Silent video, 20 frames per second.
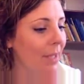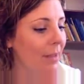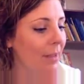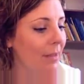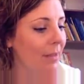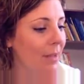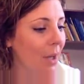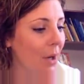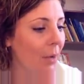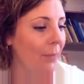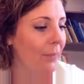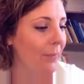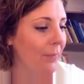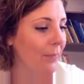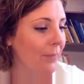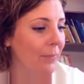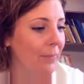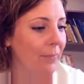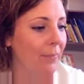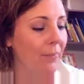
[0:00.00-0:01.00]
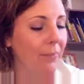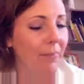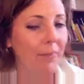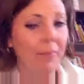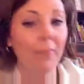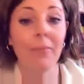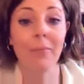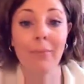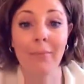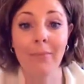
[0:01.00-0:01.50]
So
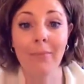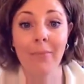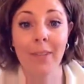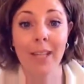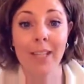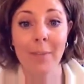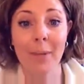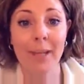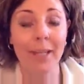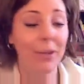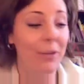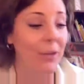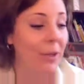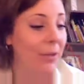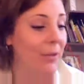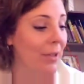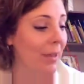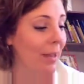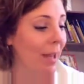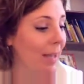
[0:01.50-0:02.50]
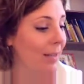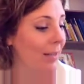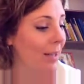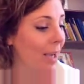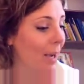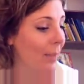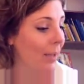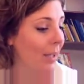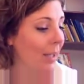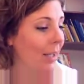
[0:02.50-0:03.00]
that's my intro to that
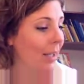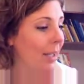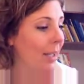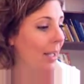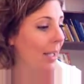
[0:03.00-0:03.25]
topic.